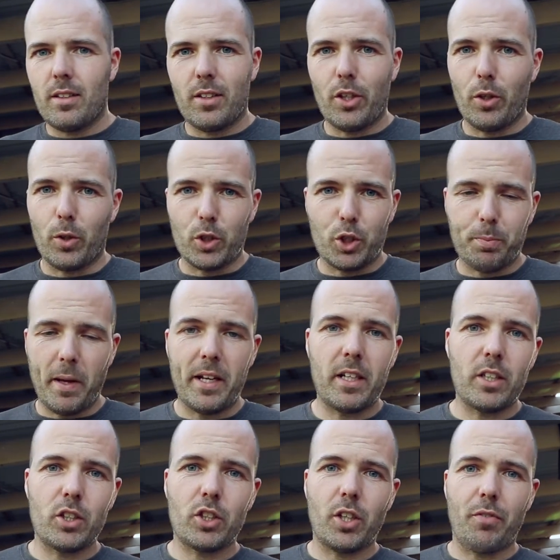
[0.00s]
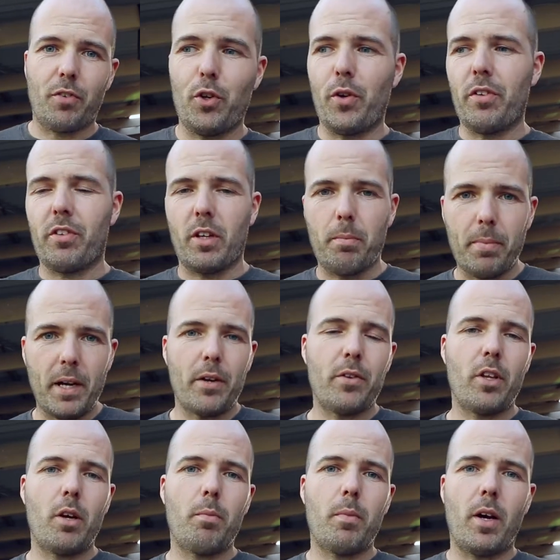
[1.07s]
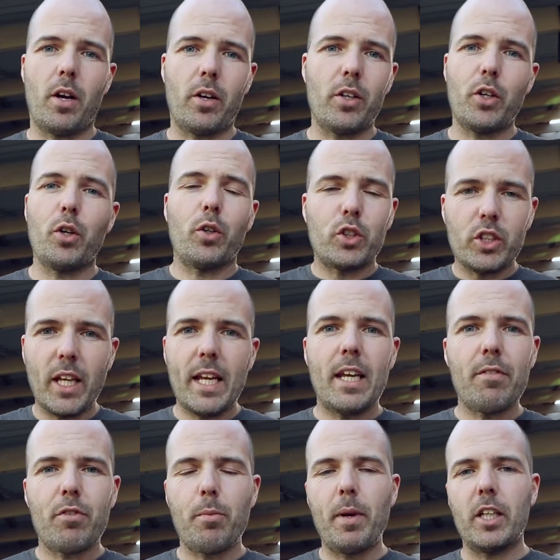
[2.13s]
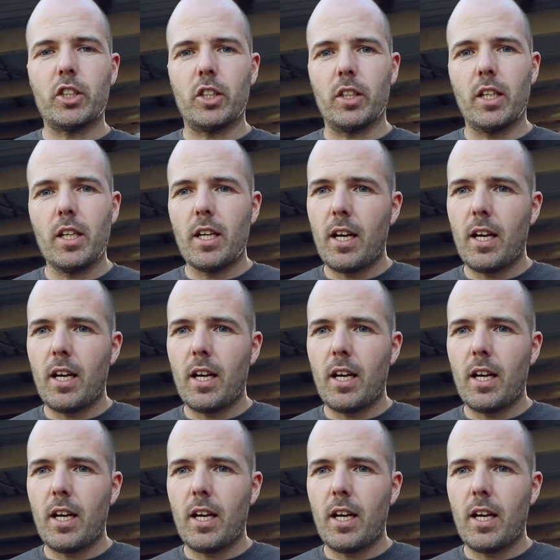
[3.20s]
you know, spinners, know anything about them, or, you know, just any information,